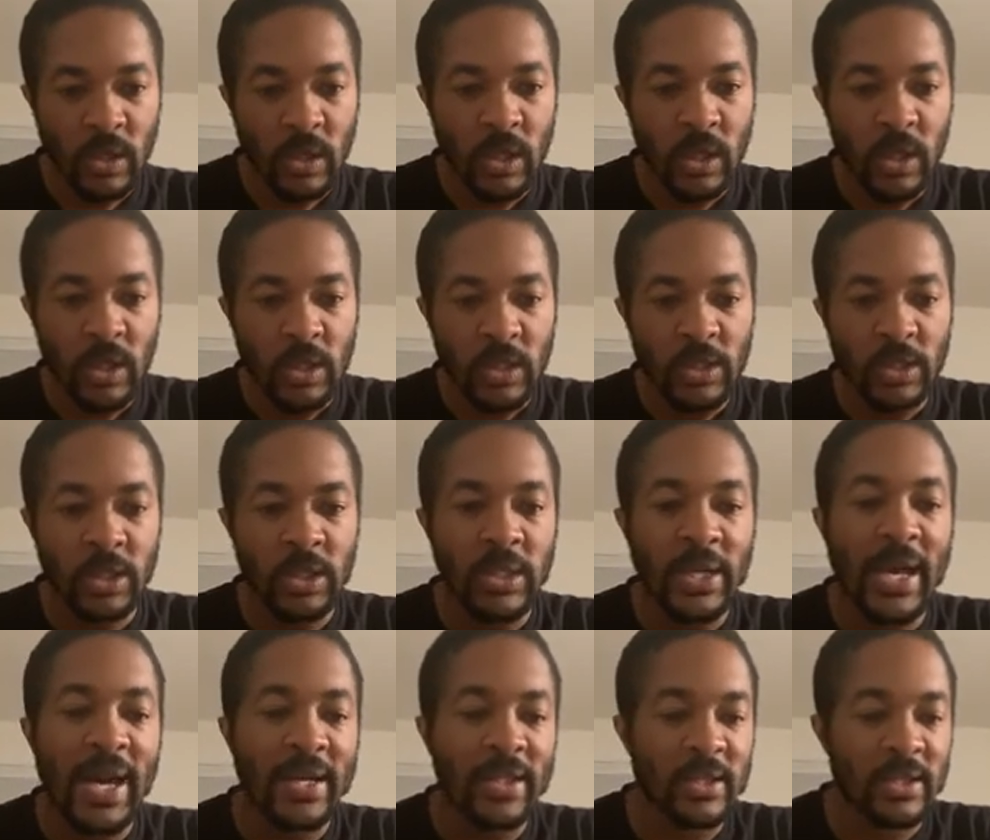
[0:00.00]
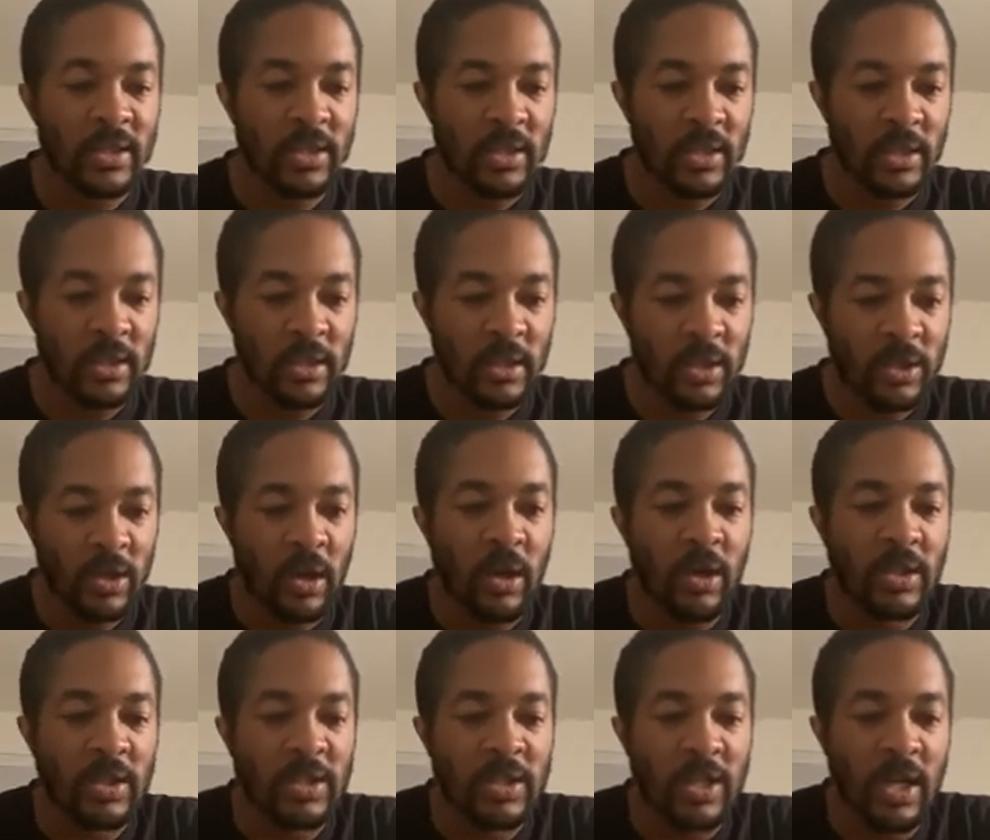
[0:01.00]
She locked us in the
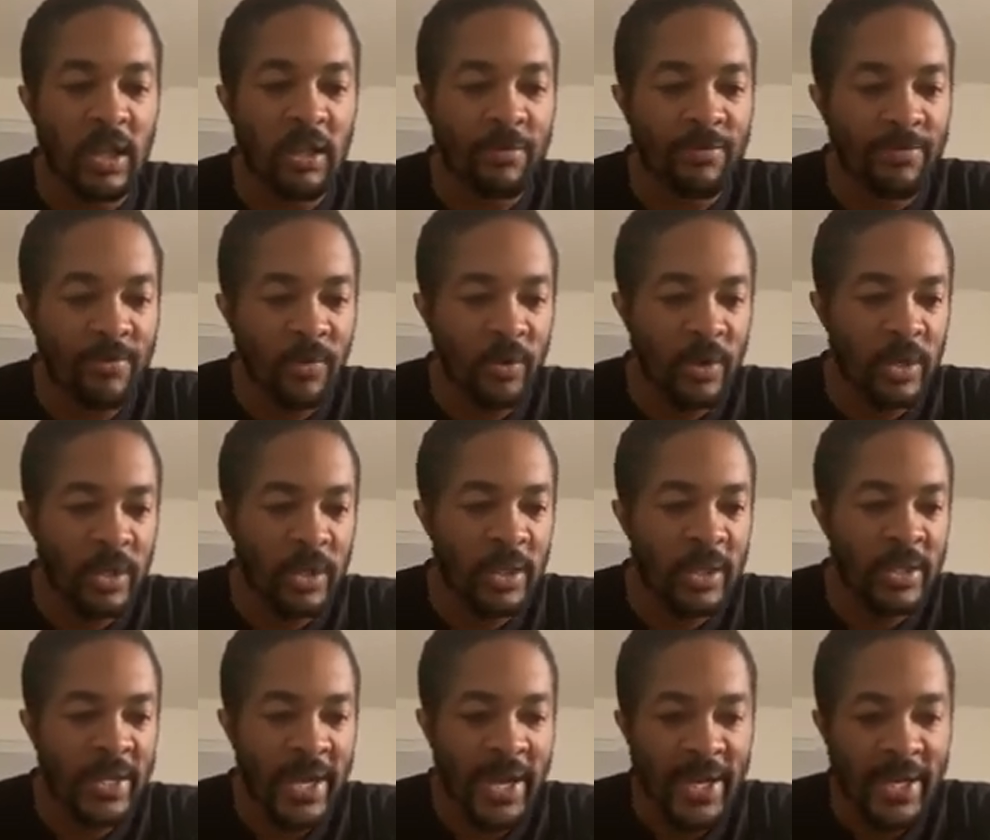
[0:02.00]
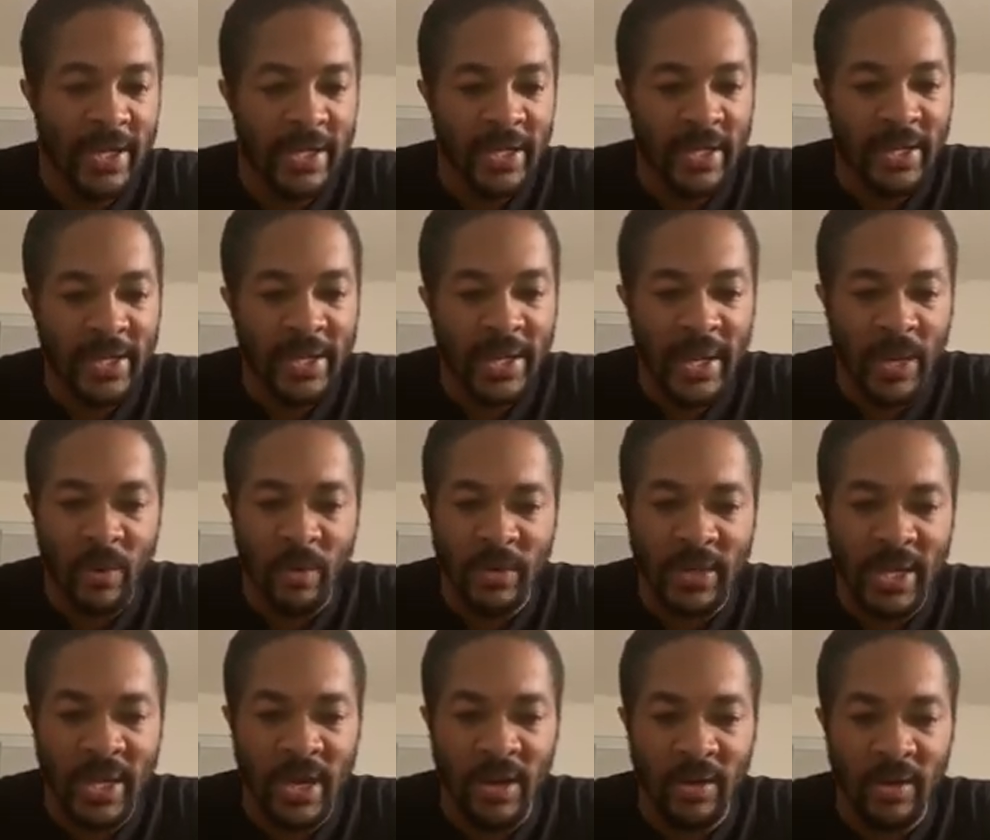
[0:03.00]
dark cellar for a day and a night
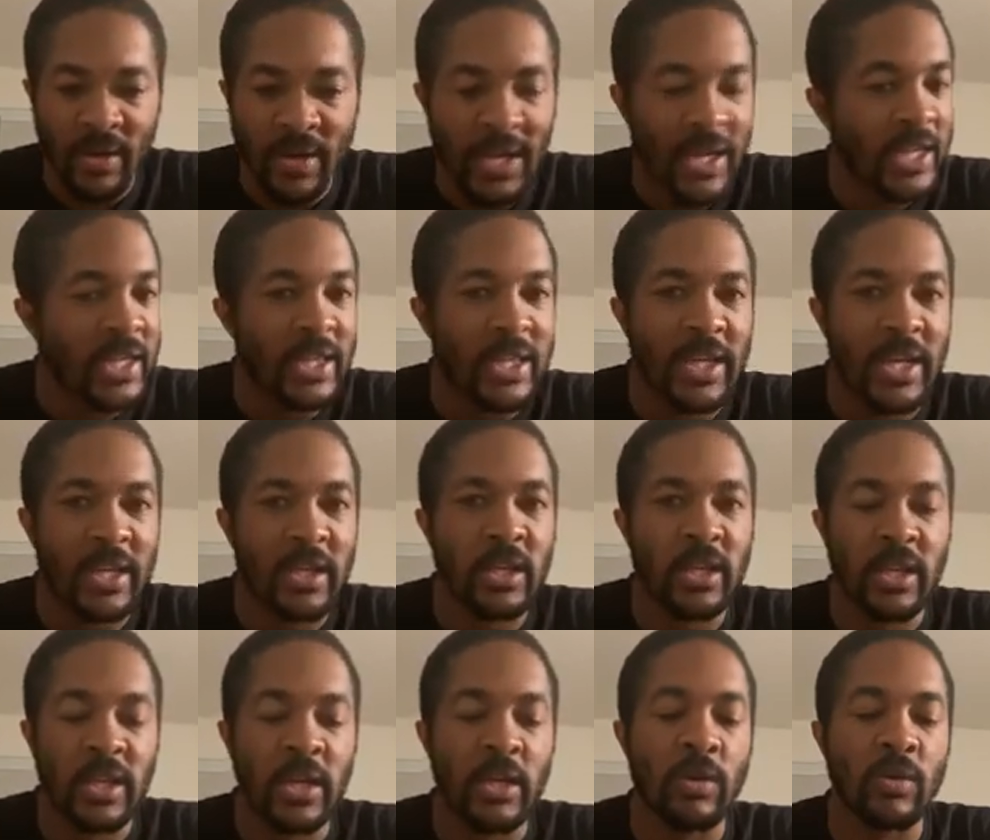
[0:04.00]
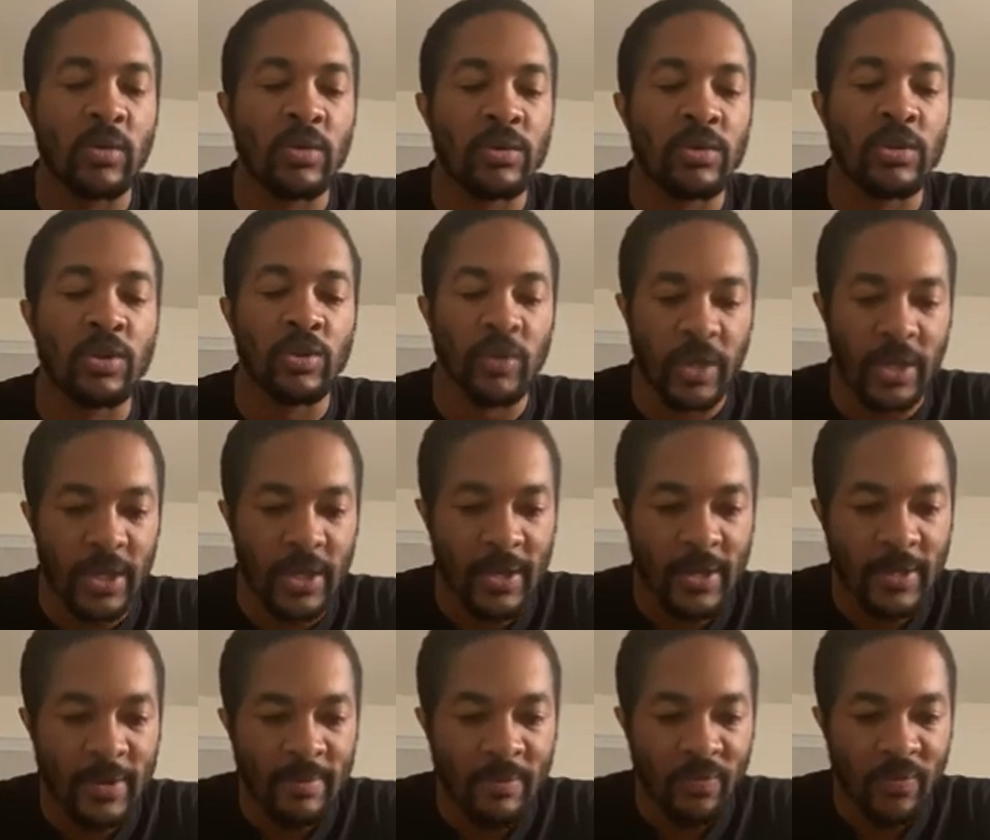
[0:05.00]
without anything to eat or drink.
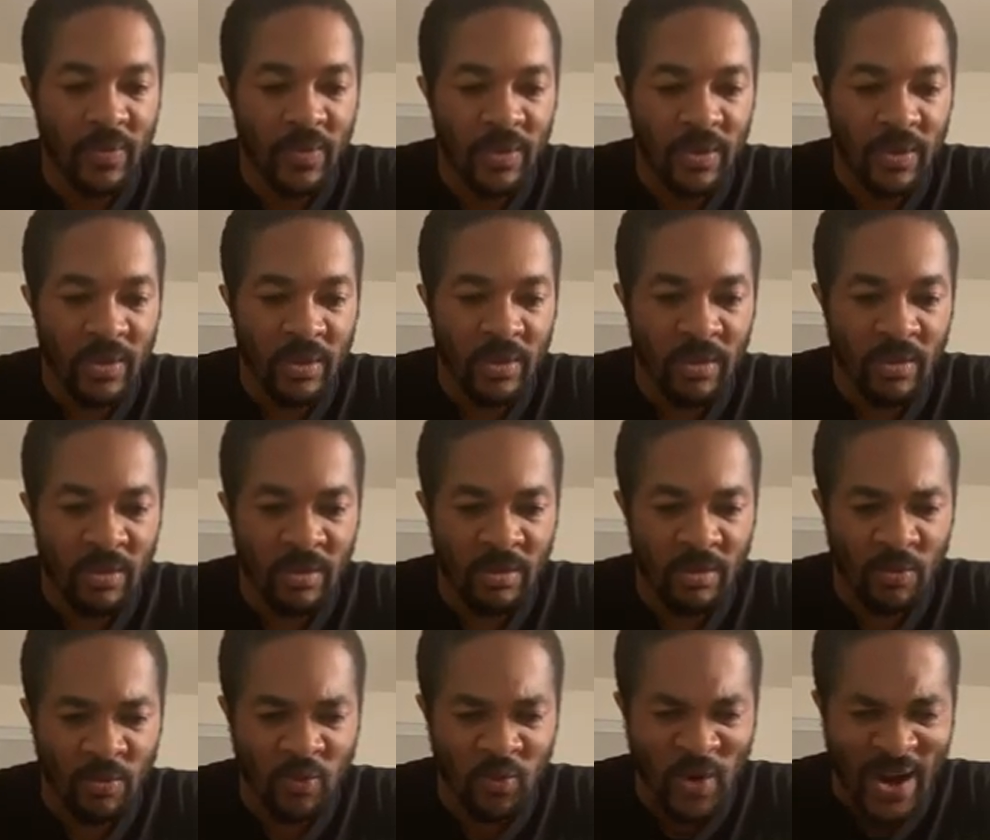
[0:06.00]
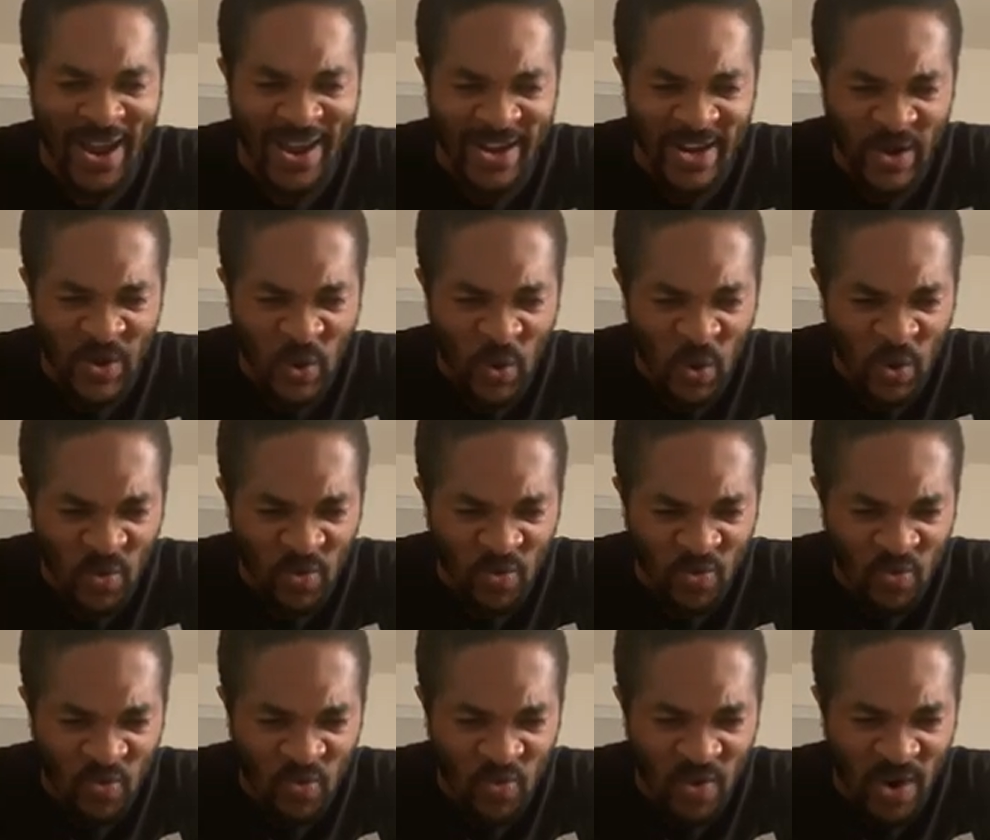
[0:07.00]
The rotten old
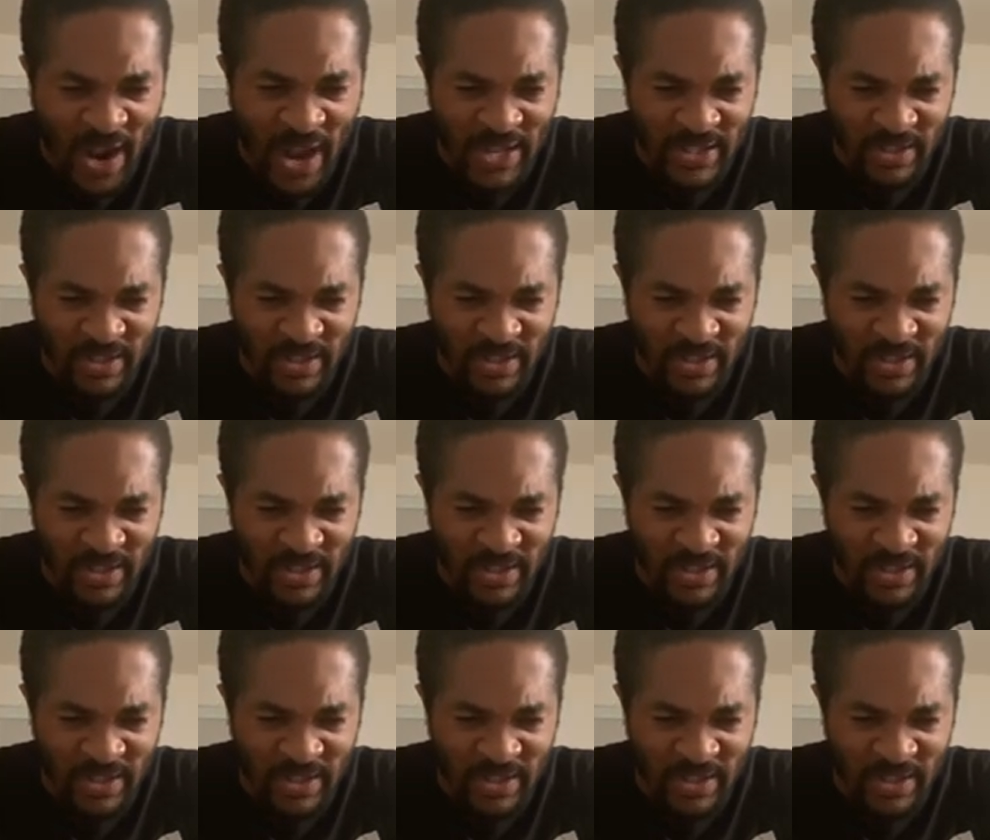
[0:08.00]
rat